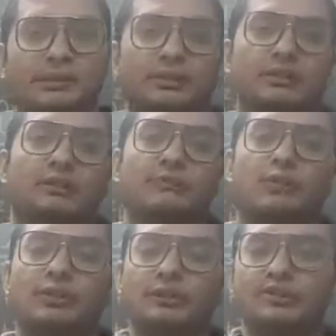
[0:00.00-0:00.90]

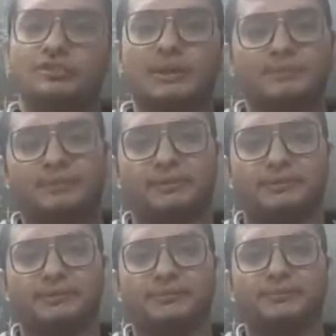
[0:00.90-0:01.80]
for these
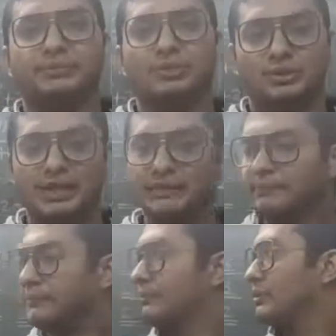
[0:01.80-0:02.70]
chapters.
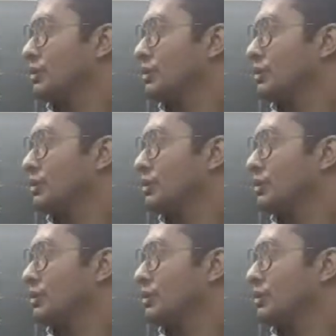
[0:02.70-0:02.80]
Okay,